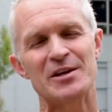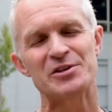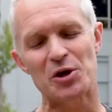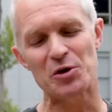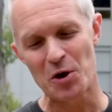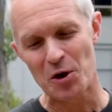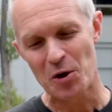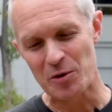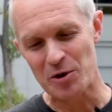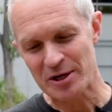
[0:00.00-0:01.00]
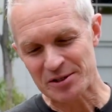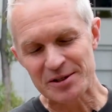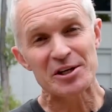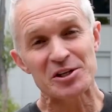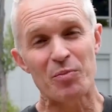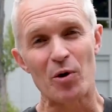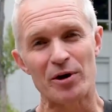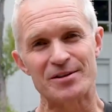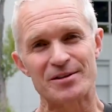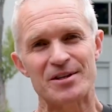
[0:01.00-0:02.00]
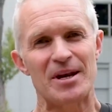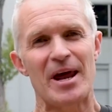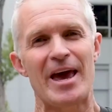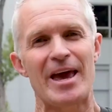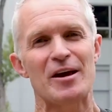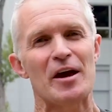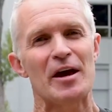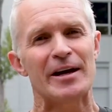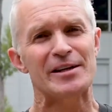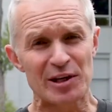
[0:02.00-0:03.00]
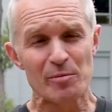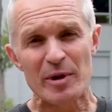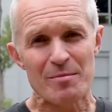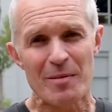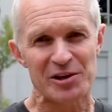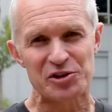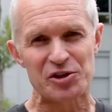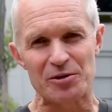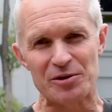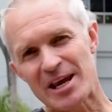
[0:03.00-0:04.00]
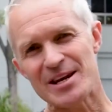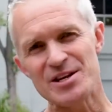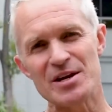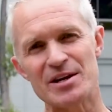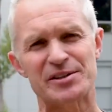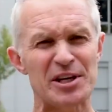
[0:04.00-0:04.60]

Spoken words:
So we reached this point today as a little mini milestone, 10 years.